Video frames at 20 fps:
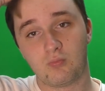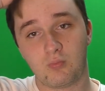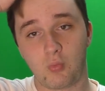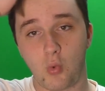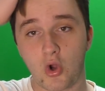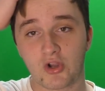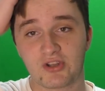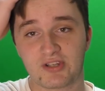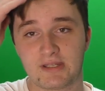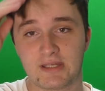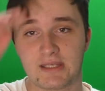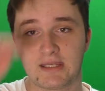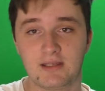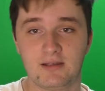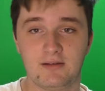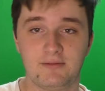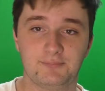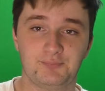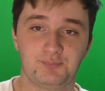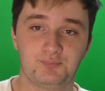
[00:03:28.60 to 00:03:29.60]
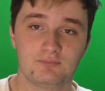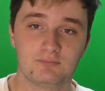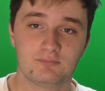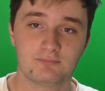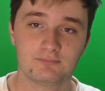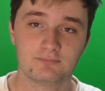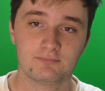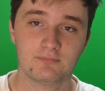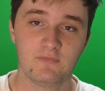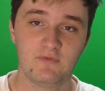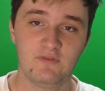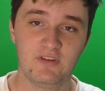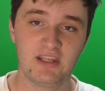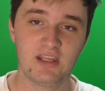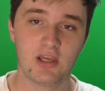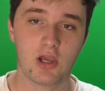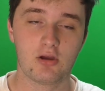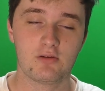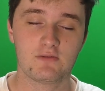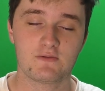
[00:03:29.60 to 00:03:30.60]
wanting
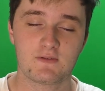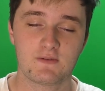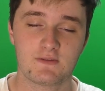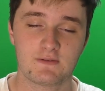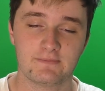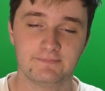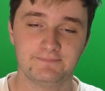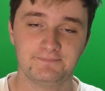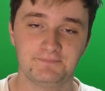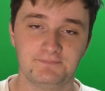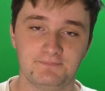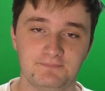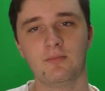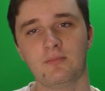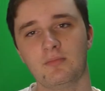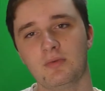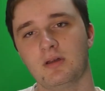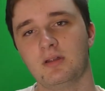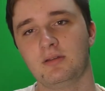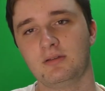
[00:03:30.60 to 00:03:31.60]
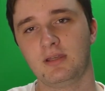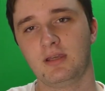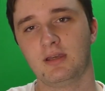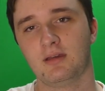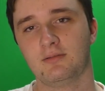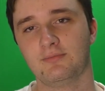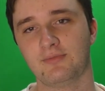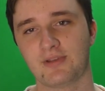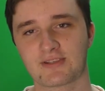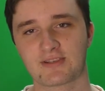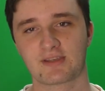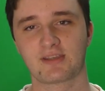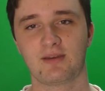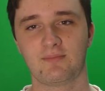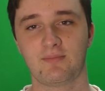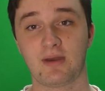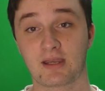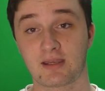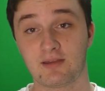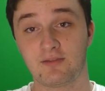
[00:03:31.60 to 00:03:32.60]
videos. But yeah, as I
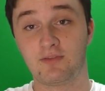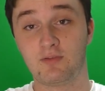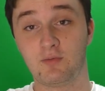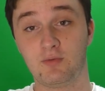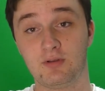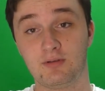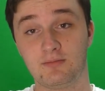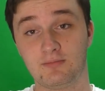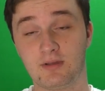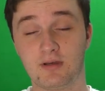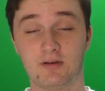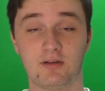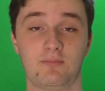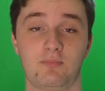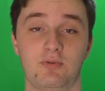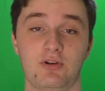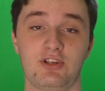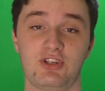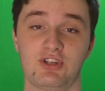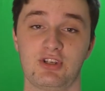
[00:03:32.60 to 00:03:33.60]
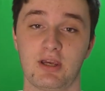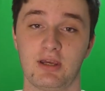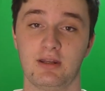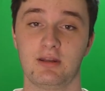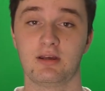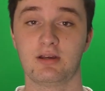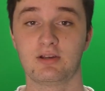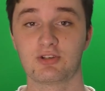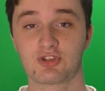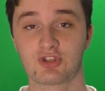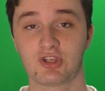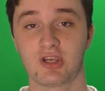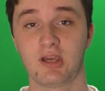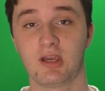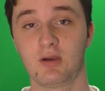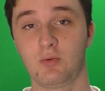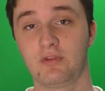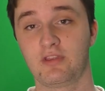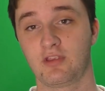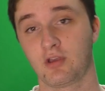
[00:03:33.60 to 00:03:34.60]
get back into it, I'd appreciate a
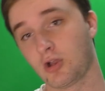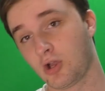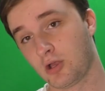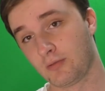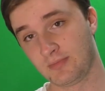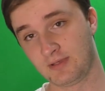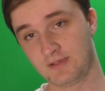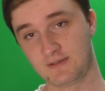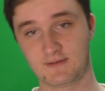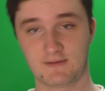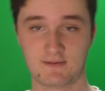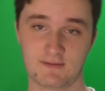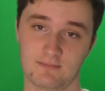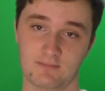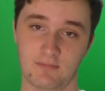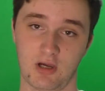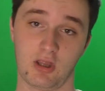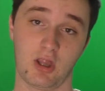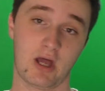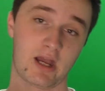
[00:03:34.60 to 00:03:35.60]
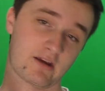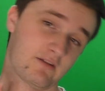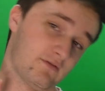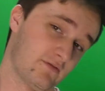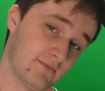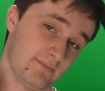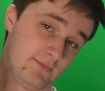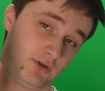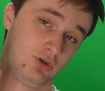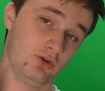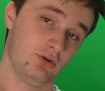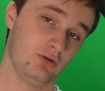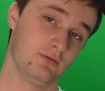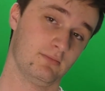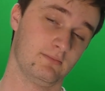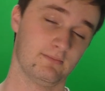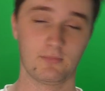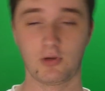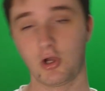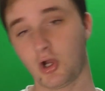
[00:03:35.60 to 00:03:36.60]
share with your homies. A like from you,
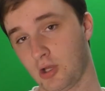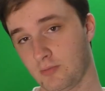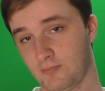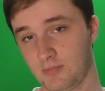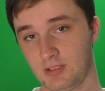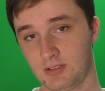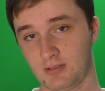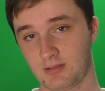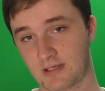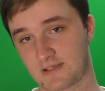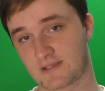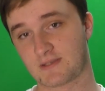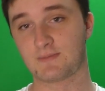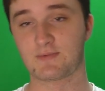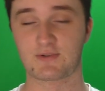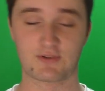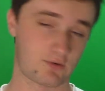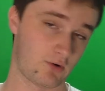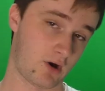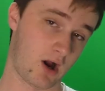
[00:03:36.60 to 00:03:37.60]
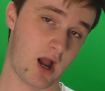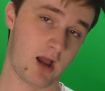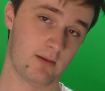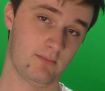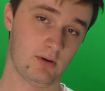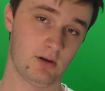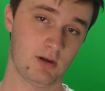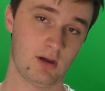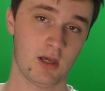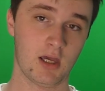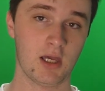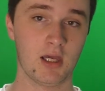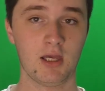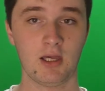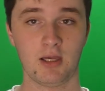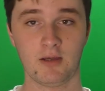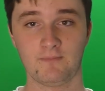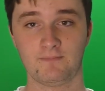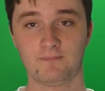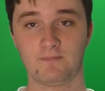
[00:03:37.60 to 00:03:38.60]
homie. A subscribe,
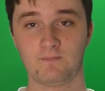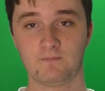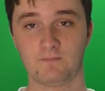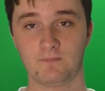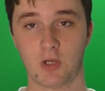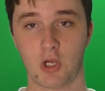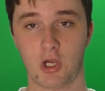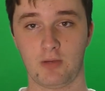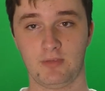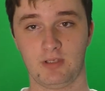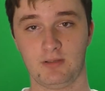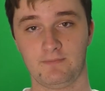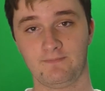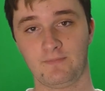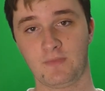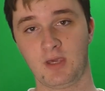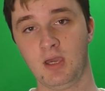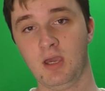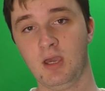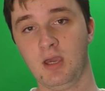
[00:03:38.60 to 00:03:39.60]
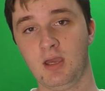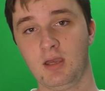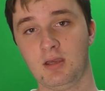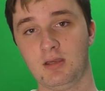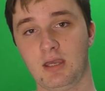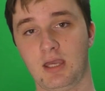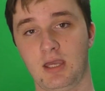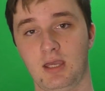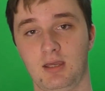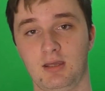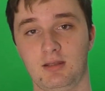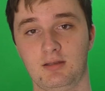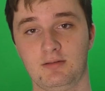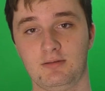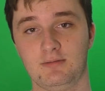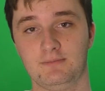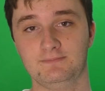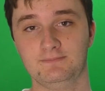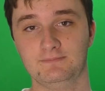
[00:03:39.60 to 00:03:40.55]
homie. And